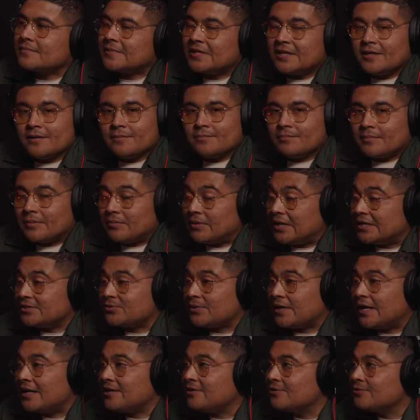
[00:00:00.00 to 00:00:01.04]
Yep, I mean
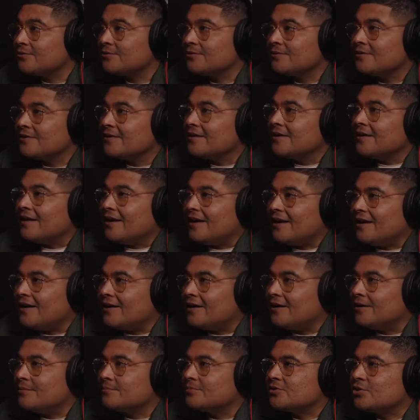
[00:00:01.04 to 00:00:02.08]
that's what I do.
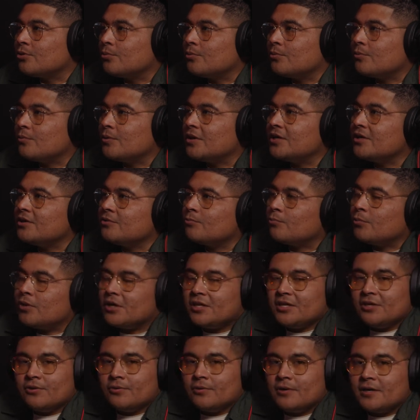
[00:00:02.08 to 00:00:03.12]
So what
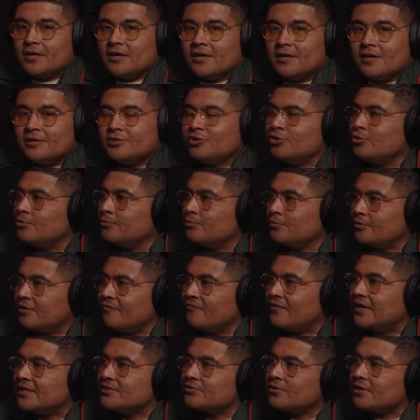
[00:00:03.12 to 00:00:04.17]
do you
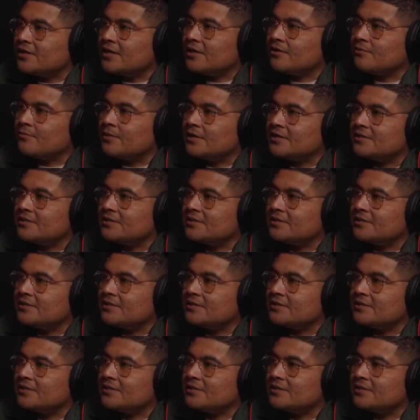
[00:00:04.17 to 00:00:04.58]
invest right now in